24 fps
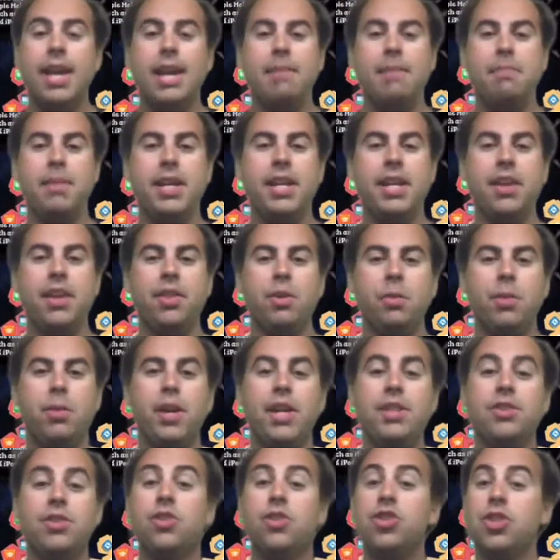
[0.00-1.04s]
and many other
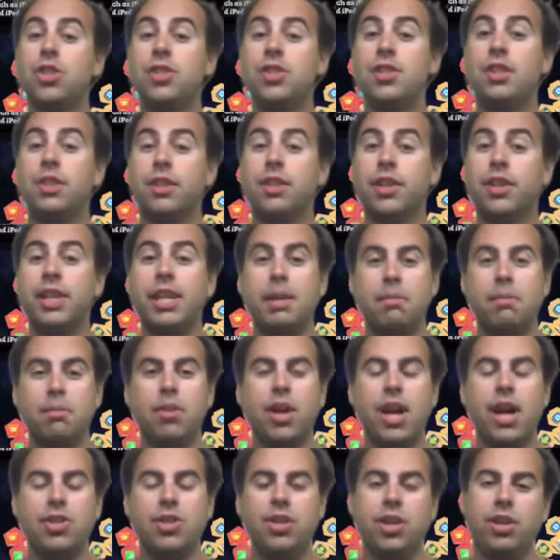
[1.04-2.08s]
ways, or just learning and
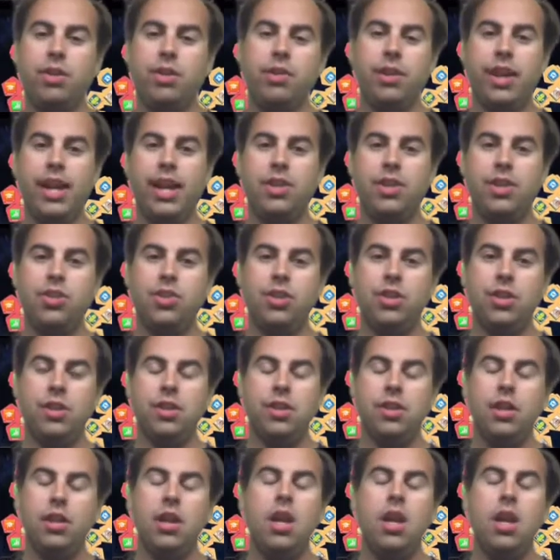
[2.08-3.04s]
project creation.